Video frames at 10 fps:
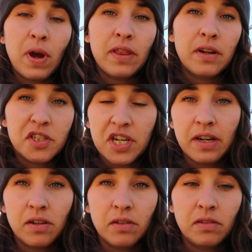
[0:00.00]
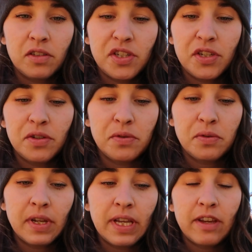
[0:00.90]
weather channel
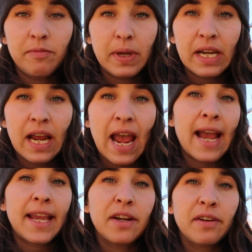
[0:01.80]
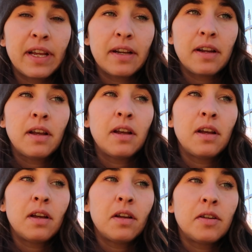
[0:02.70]
to give me an accurate
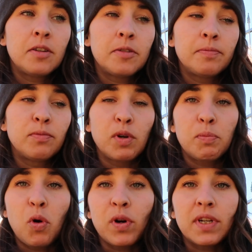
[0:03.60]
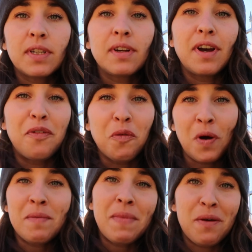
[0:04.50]
report of
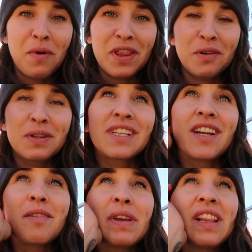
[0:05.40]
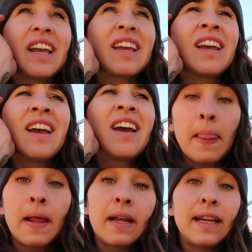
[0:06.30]
what my weather was going to be like.
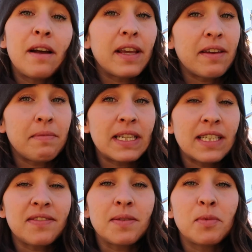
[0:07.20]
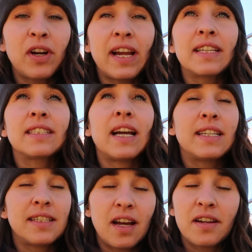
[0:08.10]
Now, to give myself some grace, I
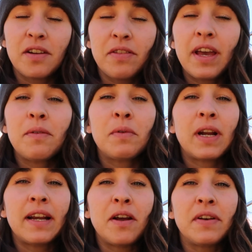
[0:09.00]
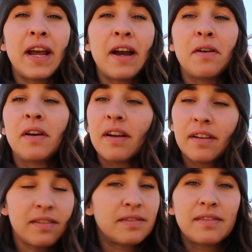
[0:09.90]
did not know then what I know now,
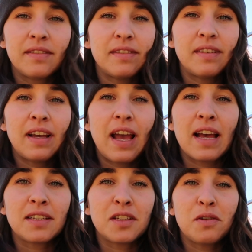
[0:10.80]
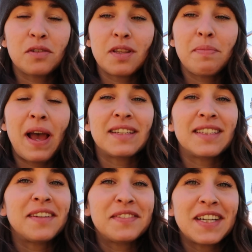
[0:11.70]
as goes the
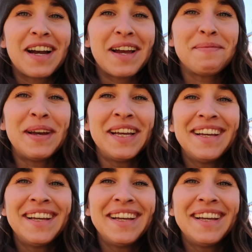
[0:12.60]
passing of time.